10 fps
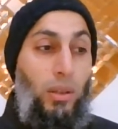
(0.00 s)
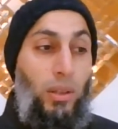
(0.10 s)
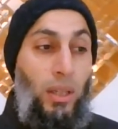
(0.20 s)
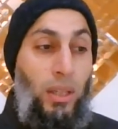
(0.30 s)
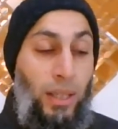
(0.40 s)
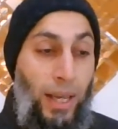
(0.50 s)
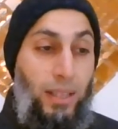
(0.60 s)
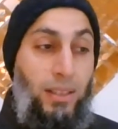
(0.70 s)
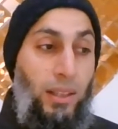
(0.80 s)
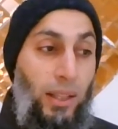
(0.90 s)
the
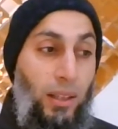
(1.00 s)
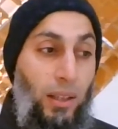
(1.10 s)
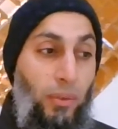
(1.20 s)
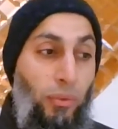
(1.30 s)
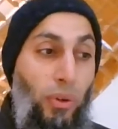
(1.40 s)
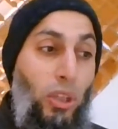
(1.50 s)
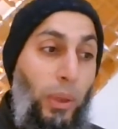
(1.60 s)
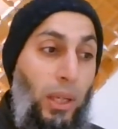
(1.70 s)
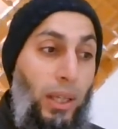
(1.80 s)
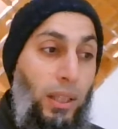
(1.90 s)
next letter,
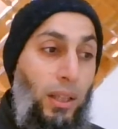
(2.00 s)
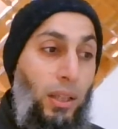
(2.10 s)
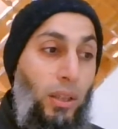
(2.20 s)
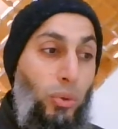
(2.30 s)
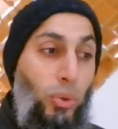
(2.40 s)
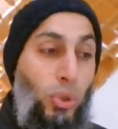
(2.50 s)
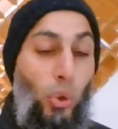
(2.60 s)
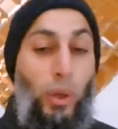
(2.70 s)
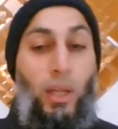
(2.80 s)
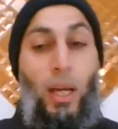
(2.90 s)
following letter, to
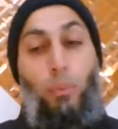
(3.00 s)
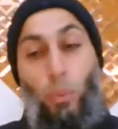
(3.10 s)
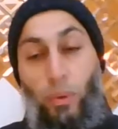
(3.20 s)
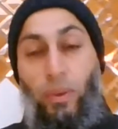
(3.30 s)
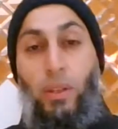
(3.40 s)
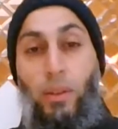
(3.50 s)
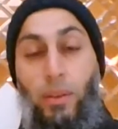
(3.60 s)
join up with it.